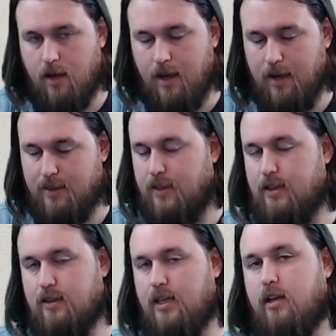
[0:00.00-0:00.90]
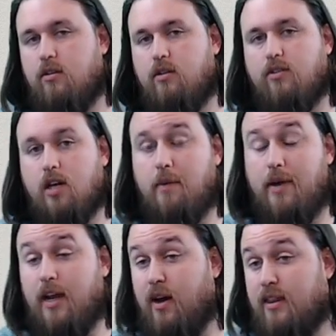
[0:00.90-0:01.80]
I think that they can overcome it.
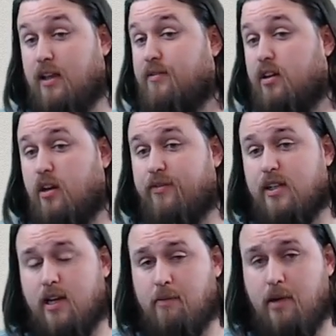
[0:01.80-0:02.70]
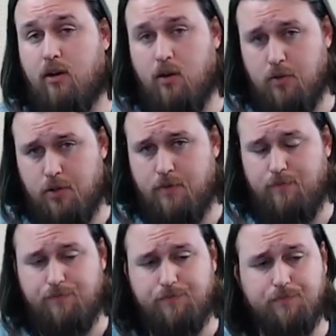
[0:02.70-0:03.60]
Now, I think Philadelphia's got a better coach,
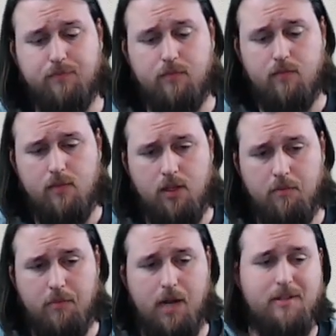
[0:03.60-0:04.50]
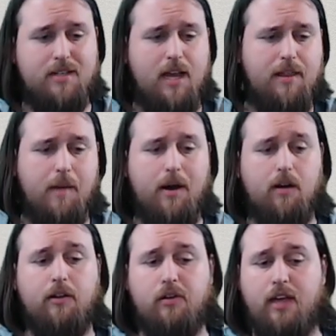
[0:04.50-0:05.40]
but I've been saying that
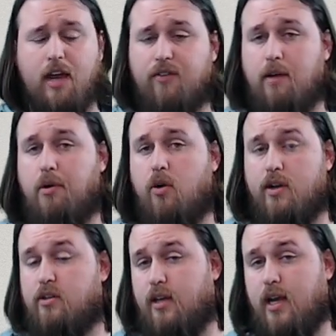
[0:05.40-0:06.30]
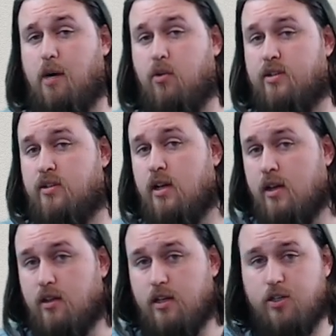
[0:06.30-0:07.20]
about literally every opponent to the Cowboys
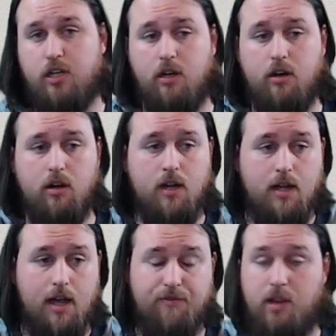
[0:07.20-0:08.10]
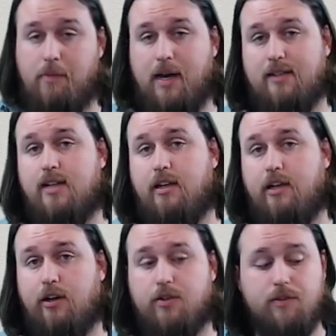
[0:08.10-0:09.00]
this year and for the past 10
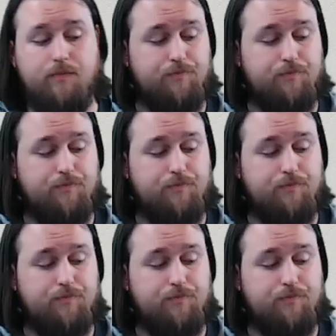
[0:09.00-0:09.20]
years.